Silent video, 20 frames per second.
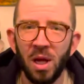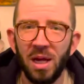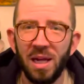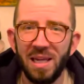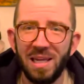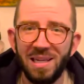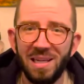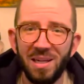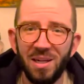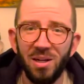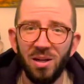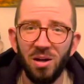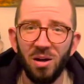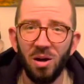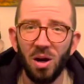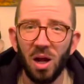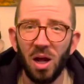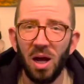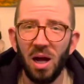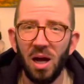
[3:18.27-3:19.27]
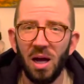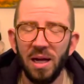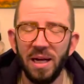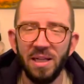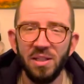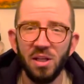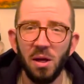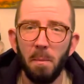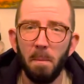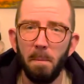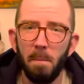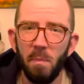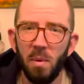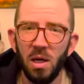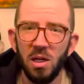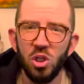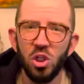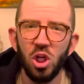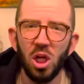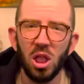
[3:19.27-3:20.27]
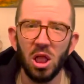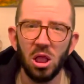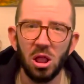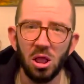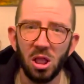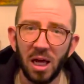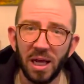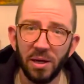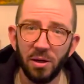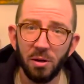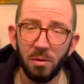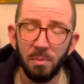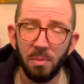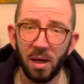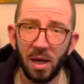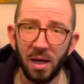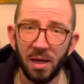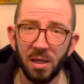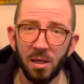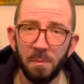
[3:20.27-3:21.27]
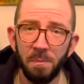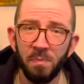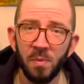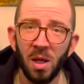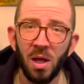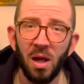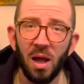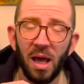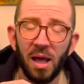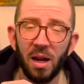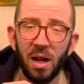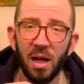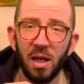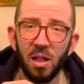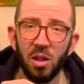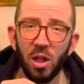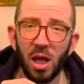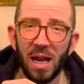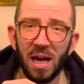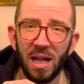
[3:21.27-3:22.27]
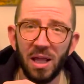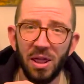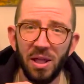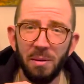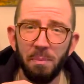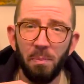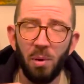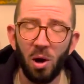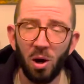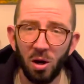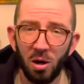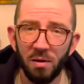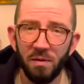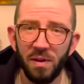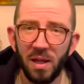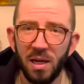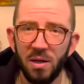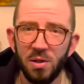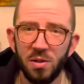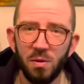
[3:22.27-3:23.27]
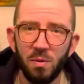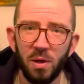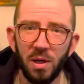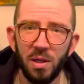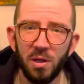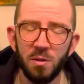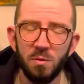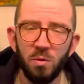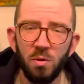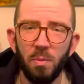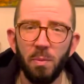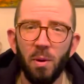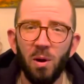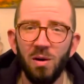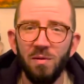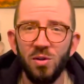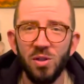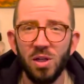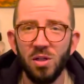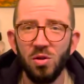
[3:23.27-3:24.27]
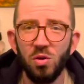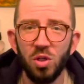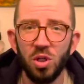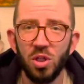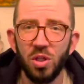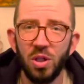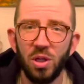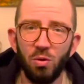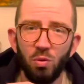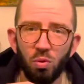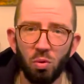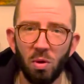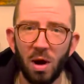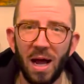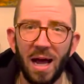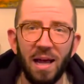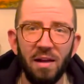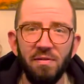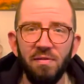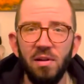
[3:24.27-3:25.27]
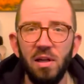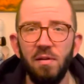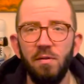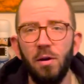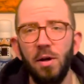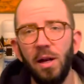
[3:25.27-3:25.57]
Here, it's a much lighter body, and I think part of that is the way that it's brewed. Part of it is also just the rye flavor.